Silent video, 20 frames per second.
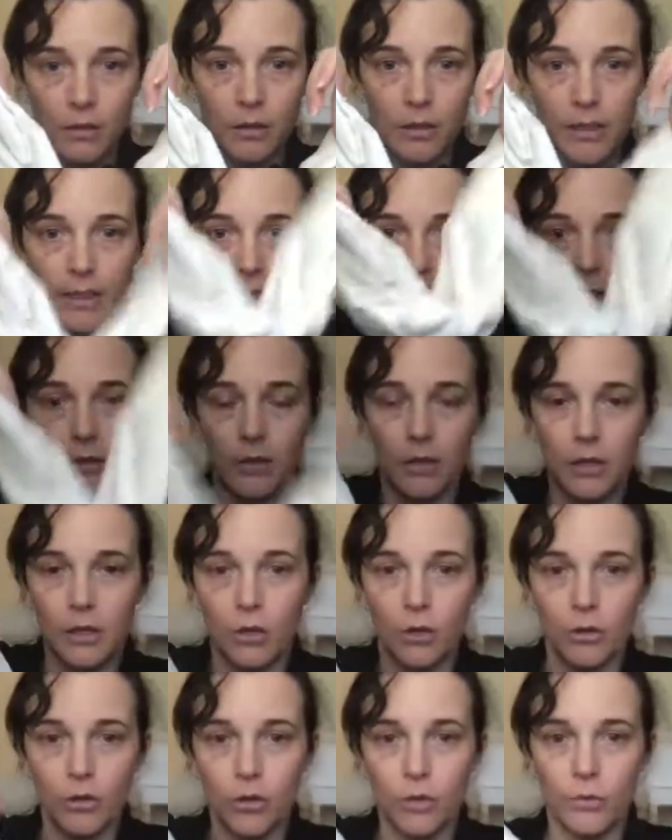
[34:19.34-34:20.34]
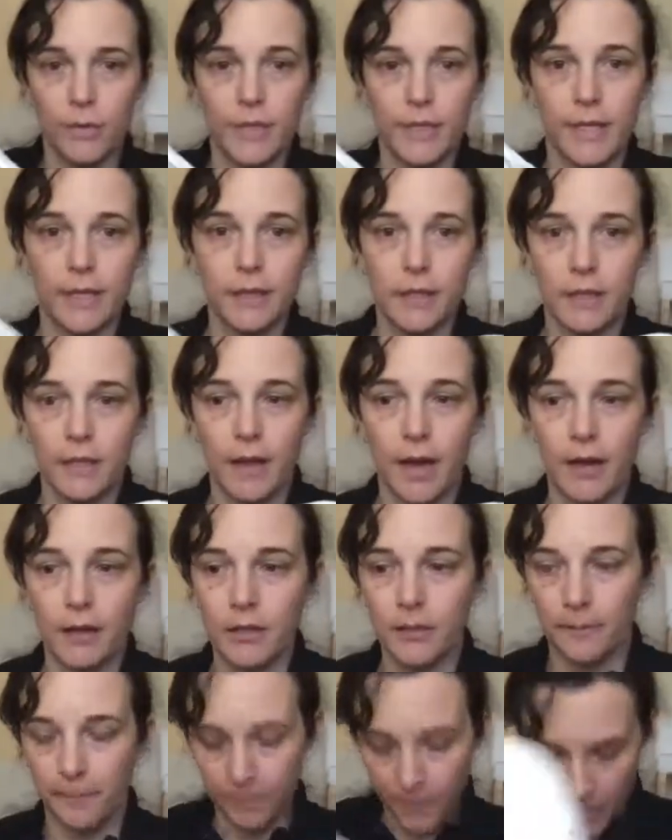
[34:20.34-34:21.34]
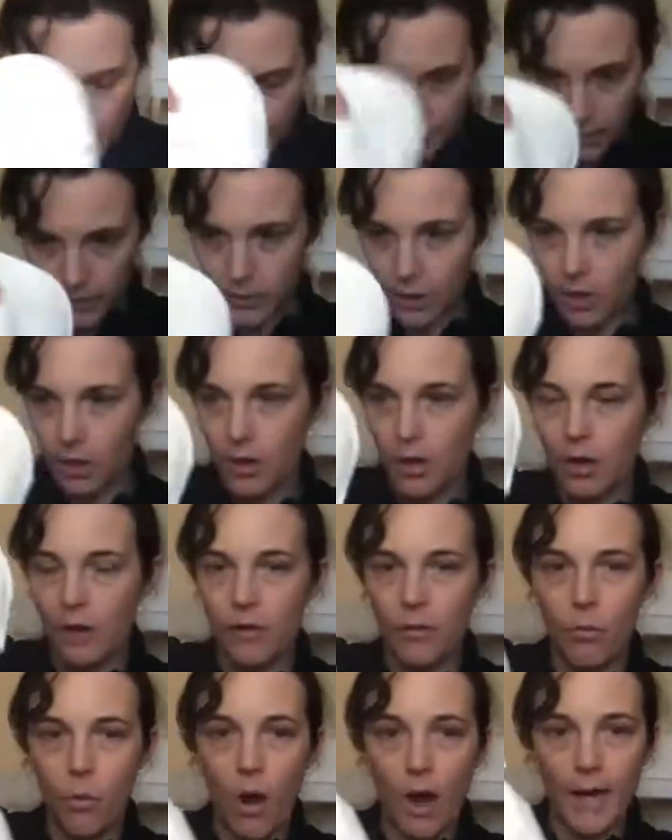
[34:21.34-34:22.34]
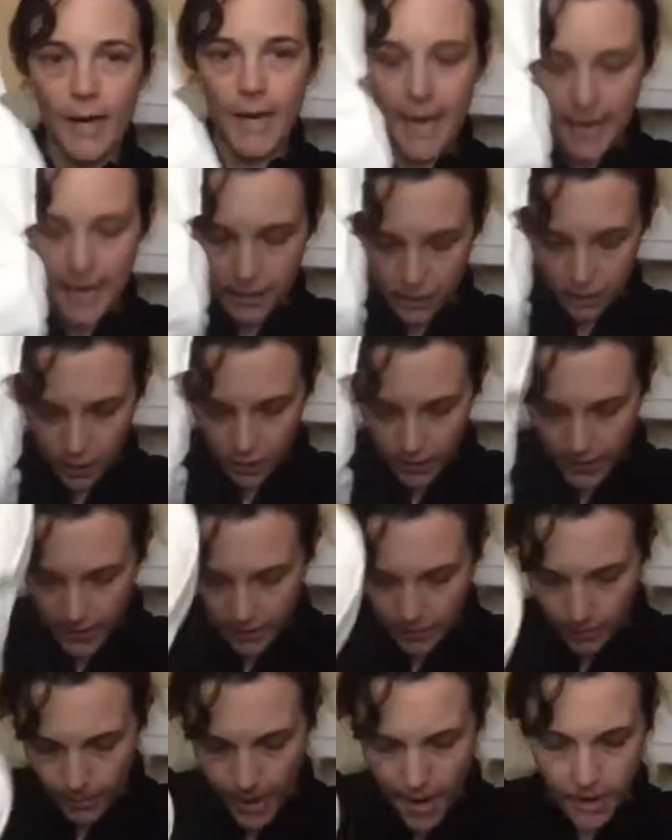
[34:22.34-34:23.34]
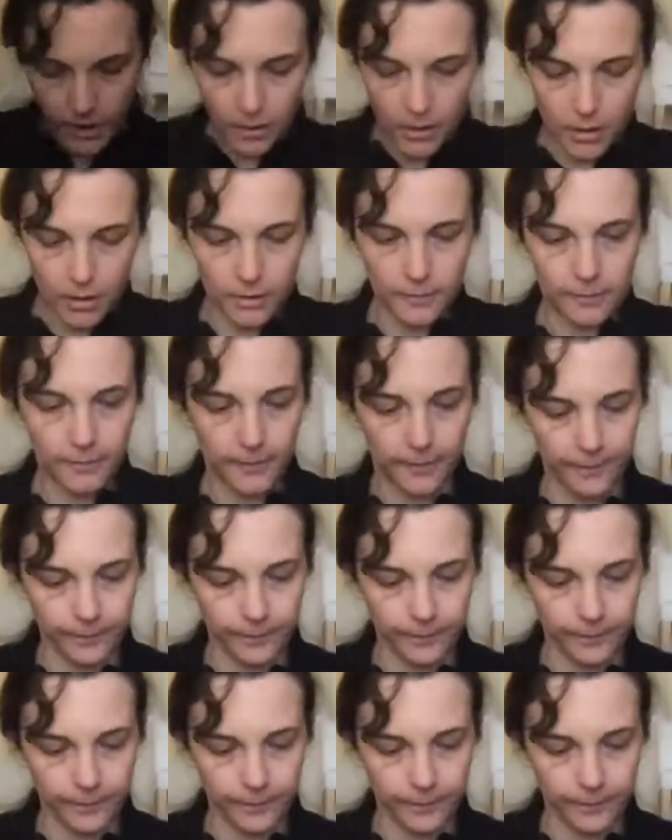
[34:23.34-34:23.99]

You can see it contours that to that. So the wider end goes at the back.